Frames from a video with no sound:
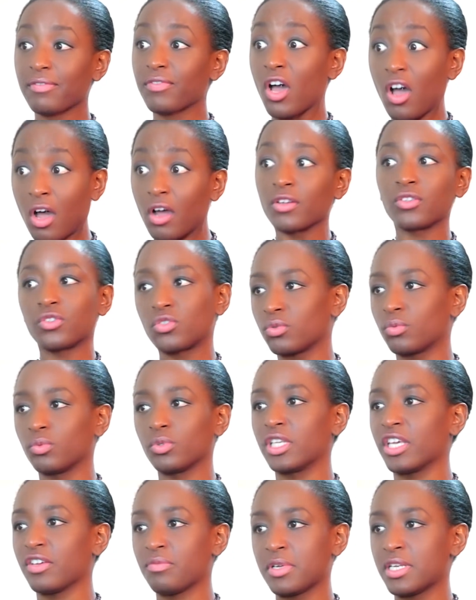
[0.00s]
have aunts who
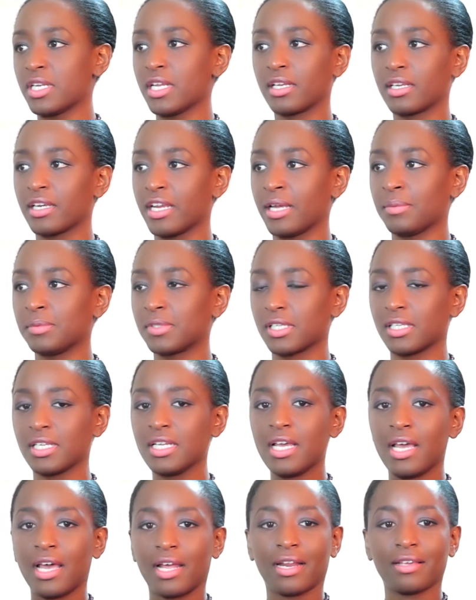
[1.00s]
would give me nicknames,
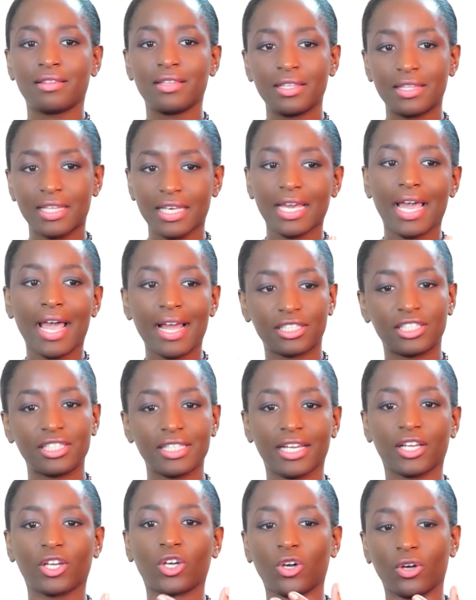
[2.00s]
and I think they
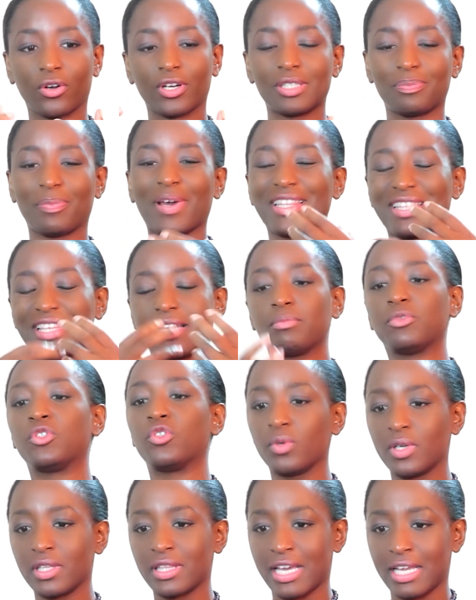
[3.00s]
actually encourage, by
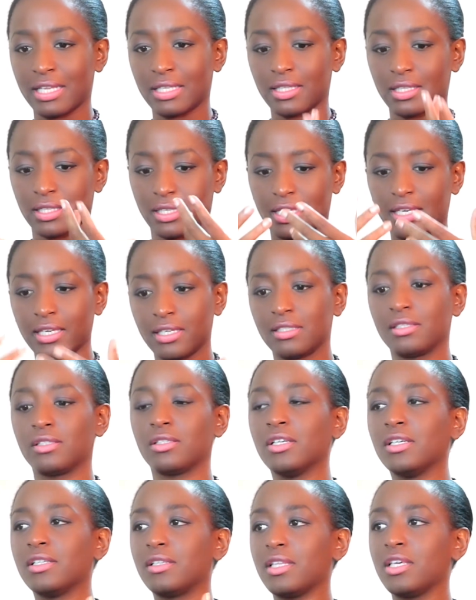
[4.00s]
them doing that, the
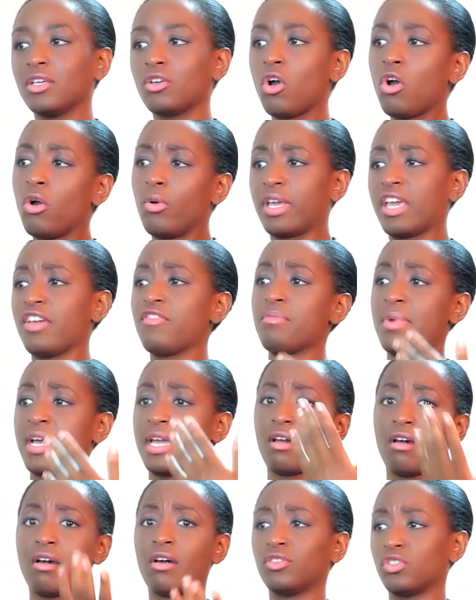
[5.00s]
kids think, oh, okay, if
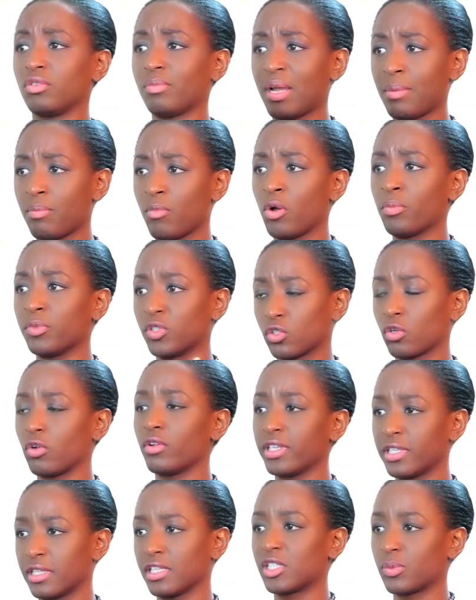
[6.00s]
my aunt or my mom is
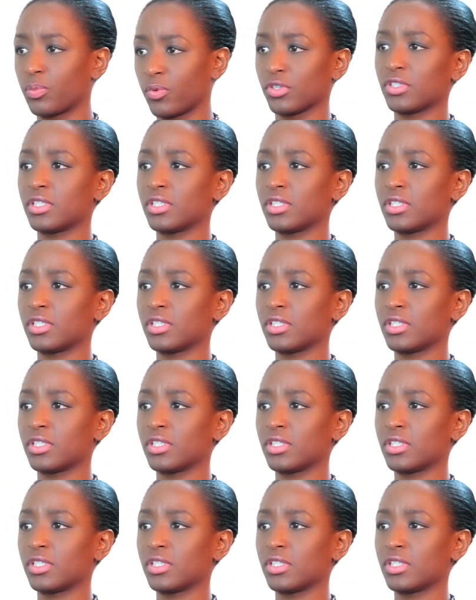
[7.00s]
calling this